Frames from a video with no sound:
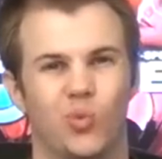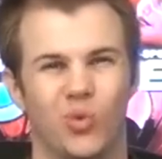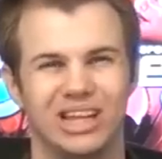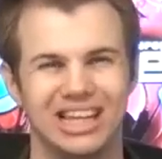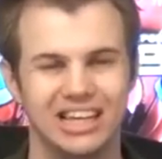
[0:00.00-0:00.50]

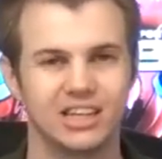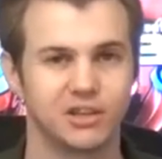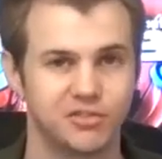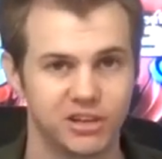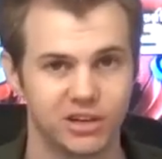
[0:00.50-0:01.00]
were leading
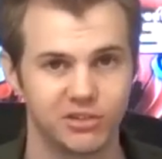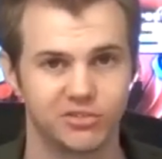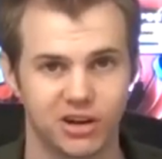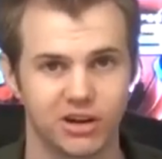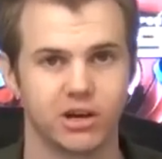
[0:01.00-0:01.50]
the field
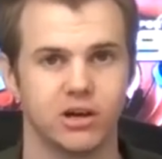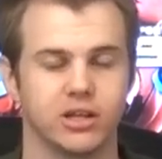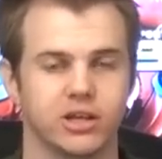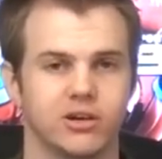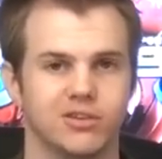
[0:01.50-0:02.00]
very
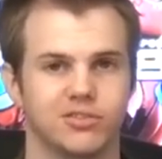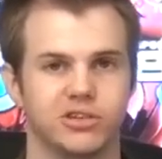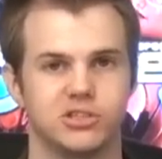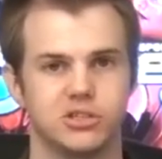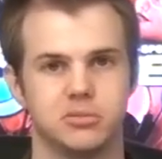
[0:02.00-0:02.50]
early on for
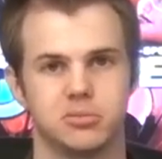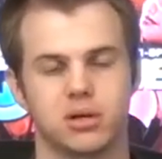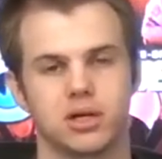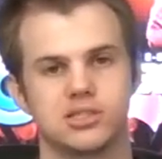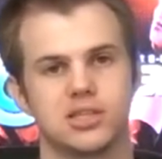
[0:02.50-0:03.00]
consumer
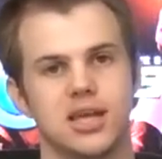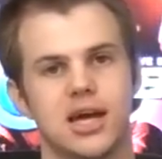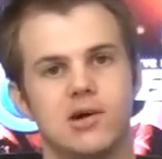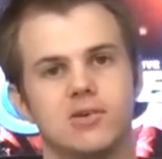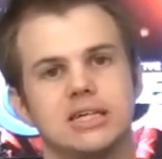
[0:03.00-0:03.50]
products, and
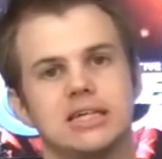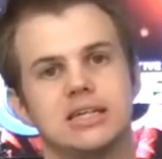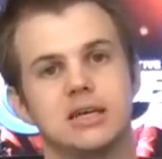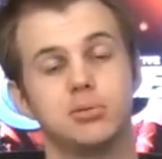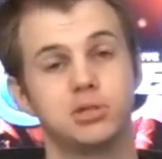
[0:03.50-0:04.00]

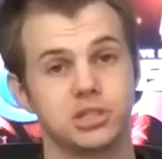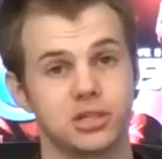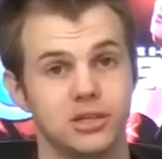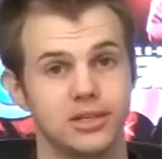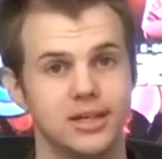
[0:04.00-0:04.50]
now they're
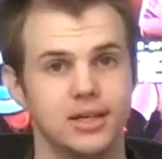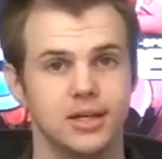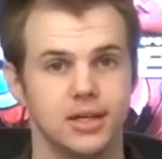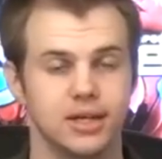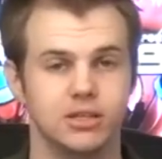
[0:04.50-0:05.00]
pushing on
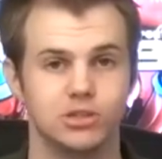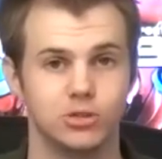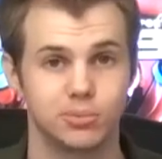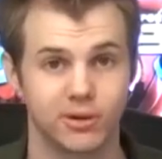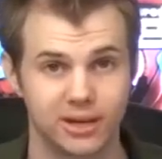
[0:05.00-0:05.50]

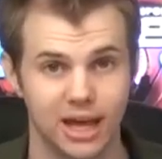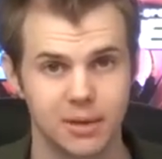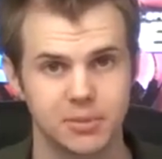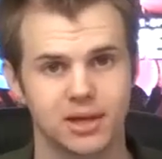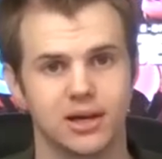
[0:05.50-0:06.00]
into pro
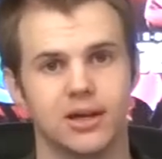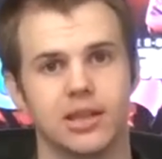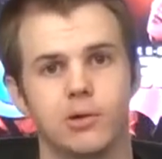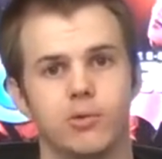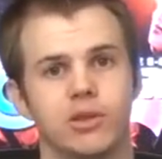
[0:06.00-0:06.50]
gaming.
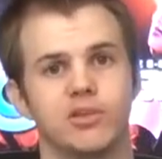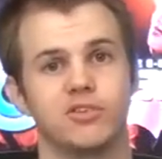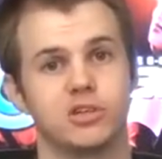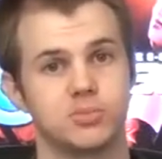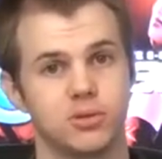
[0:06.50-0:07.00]
They were one of the
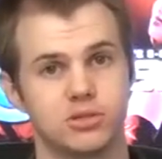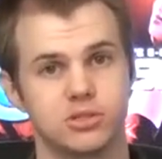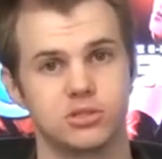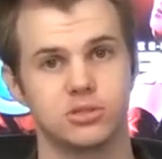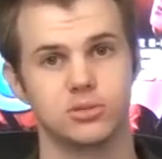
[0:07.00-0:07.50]
first
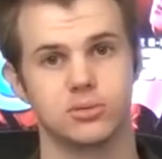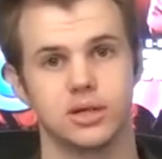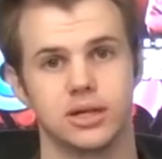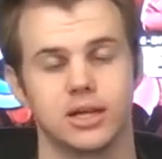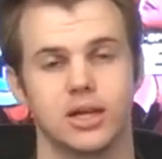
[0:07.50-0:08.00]
sponsors
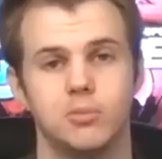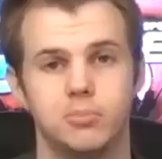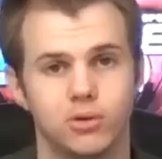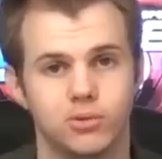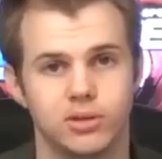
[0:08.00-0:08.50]
to get on
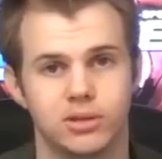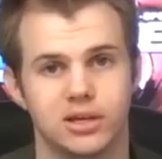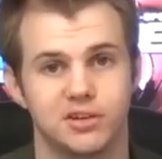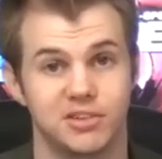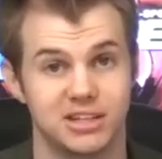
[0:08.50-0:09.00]
board with
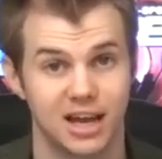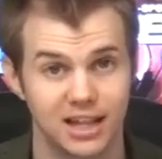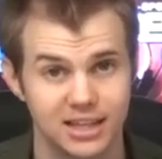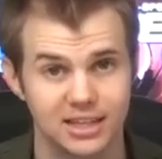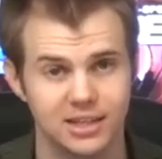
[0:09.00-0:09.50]

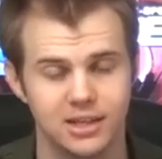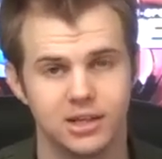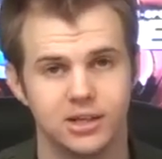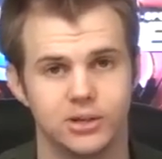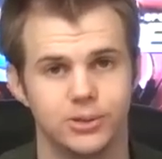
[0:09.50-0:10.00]
Fatality,
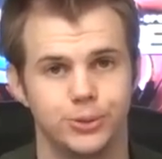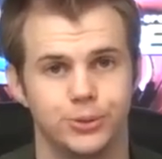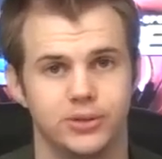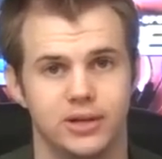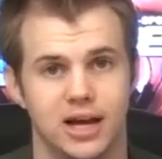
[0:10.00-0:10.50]
who,
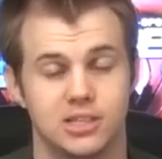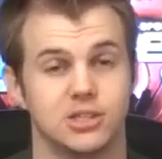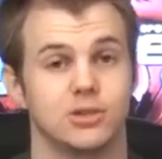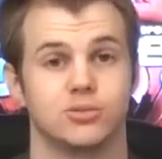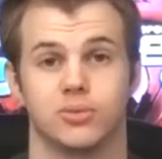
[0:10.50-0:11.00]
as
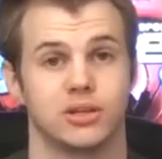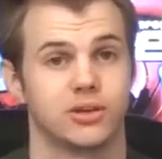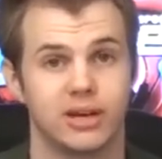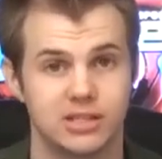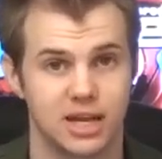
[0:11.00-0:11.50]
you know, is one of the
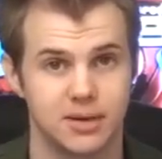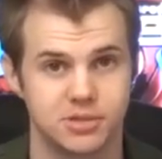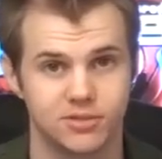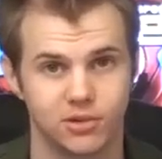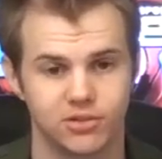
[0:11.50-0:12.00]
greatest
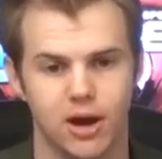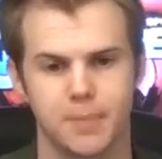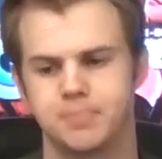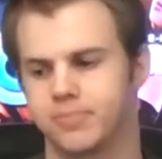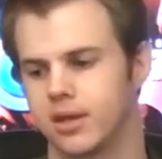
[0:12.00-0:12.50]
games of all
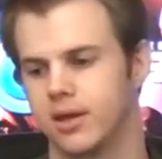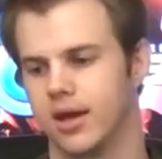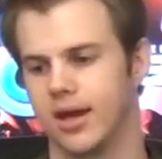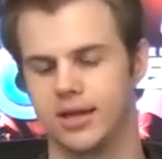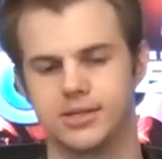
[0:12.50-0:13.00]
time.
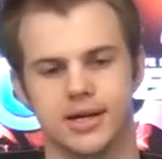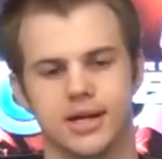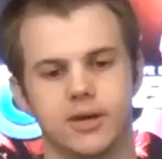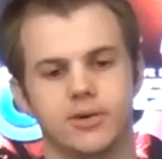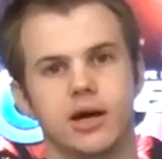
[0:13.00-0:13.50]
And
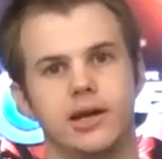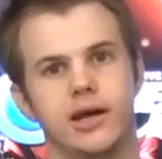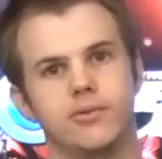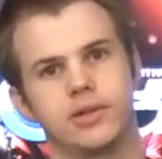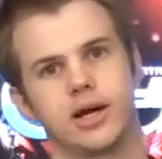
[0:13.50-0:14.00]
here we are
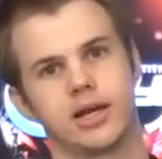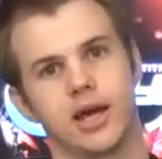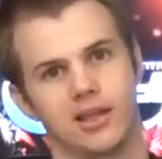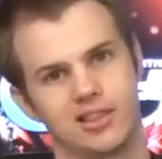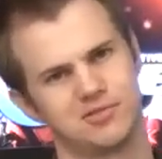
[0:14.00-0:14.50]
now with
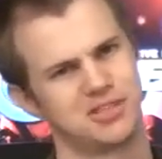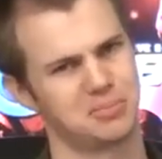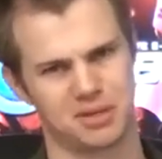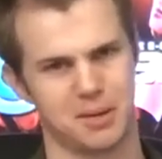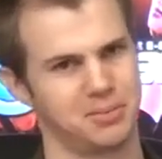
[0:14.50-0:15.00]
Arcade. They've
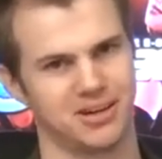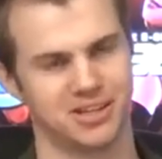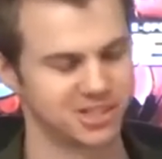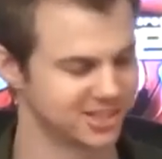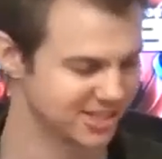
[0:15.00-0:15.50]
stepped it up a
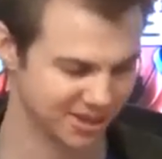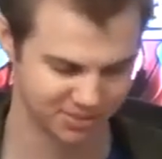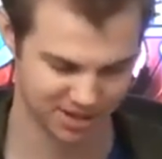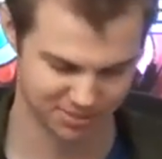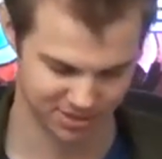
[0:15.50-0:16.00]
notch.
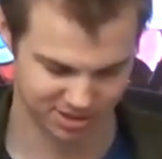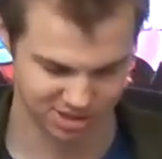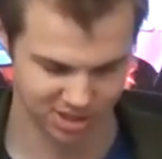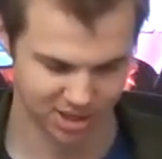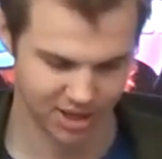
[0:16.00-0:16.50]

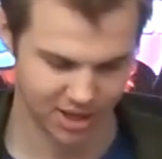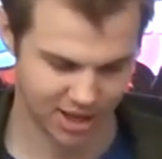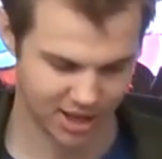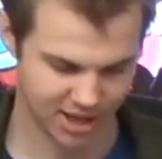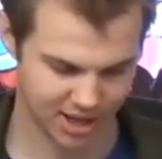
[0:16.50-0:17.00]

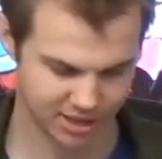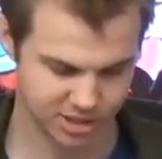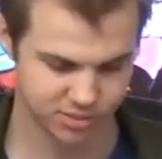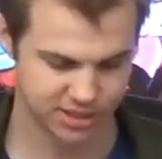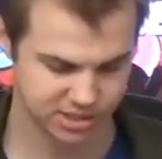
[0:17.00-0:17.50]

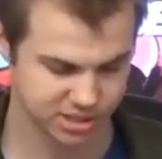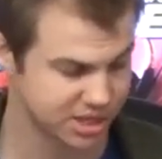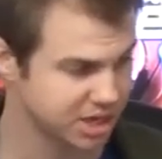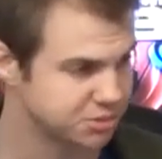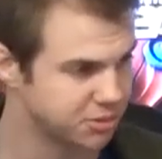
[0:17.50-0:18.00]
This one has a
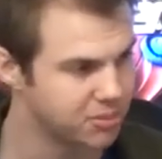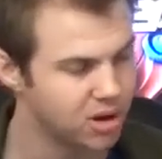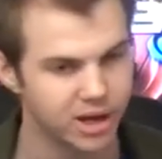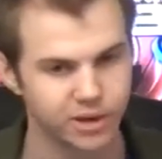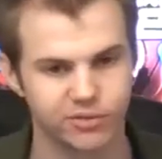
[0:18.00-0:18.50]
detachable
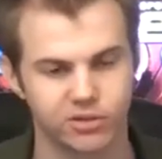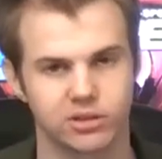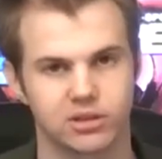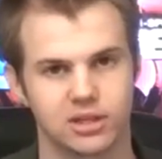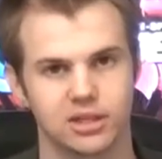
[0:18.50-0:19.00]
mic. We've
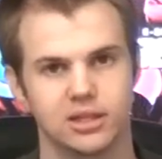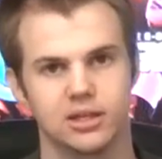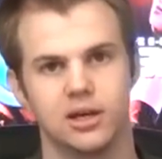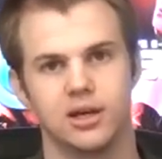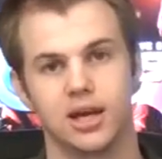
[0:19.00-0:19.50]
got
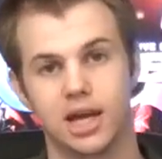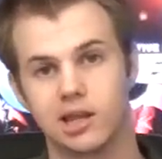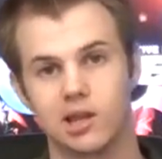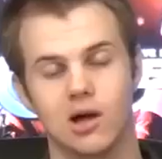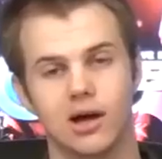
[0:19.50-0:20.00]
the
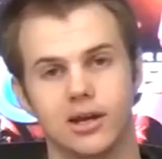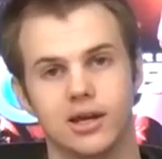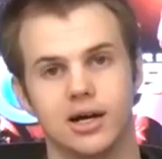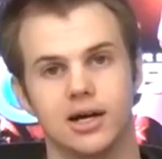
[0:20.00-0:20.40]
inline